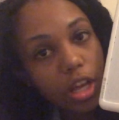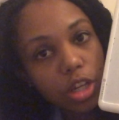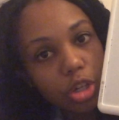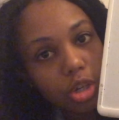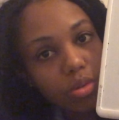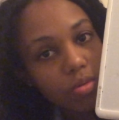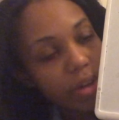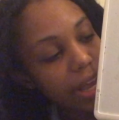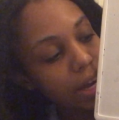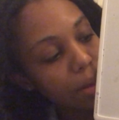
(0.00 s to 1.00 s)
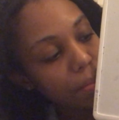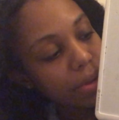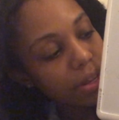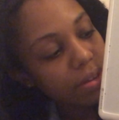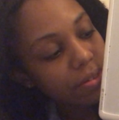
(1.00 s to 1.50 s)
just right
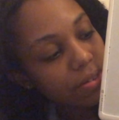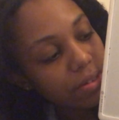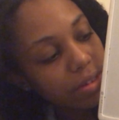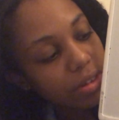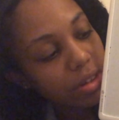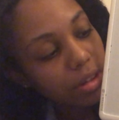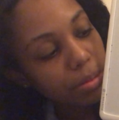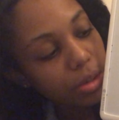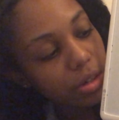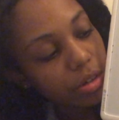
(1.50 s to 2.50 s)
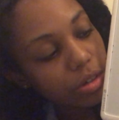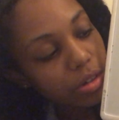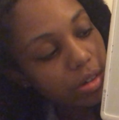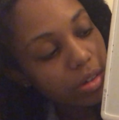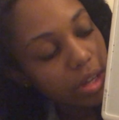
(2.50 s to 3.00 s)
above. Put another
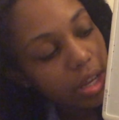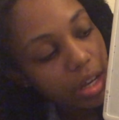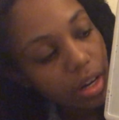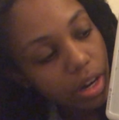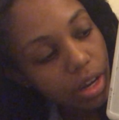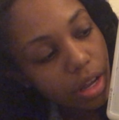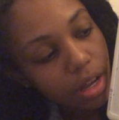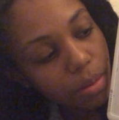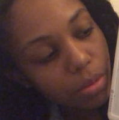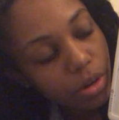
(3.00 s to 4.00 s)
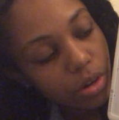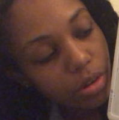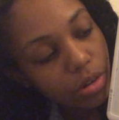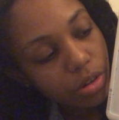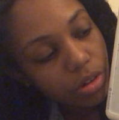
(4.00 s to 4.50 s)
circle here, put
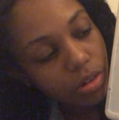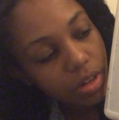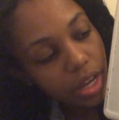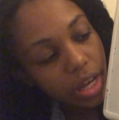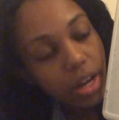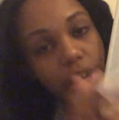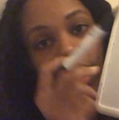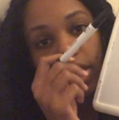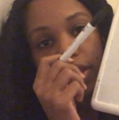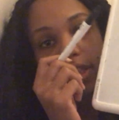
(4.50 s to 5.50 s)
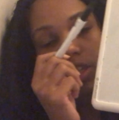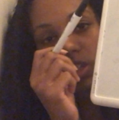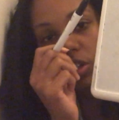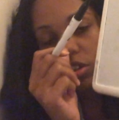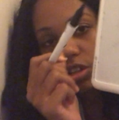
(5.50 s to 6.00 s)
another circle here. These circles are